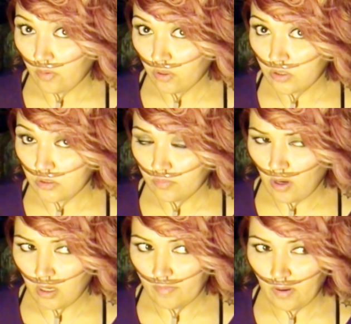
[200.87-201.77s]
mark my
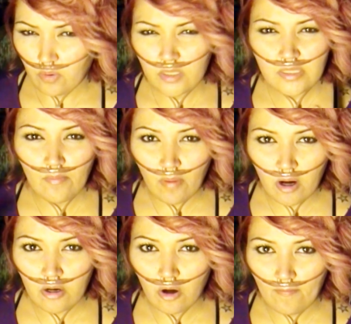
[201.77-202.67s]
words. Is
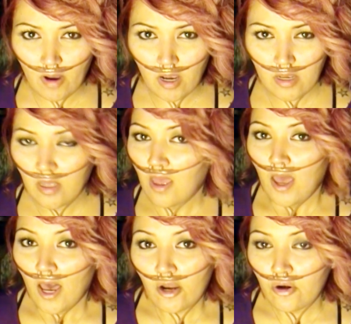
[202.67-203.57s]
it mark or mock?
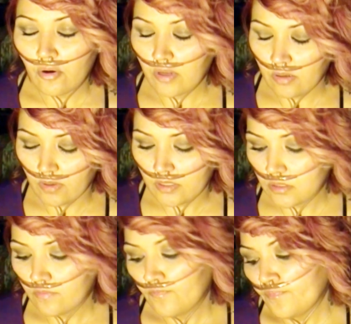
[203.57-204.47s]
I don't know.
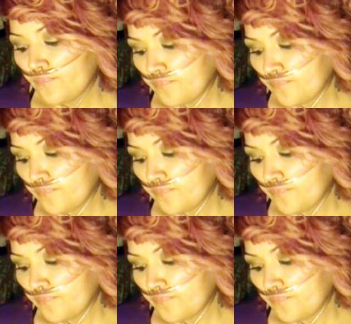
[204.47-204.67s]
Anyways,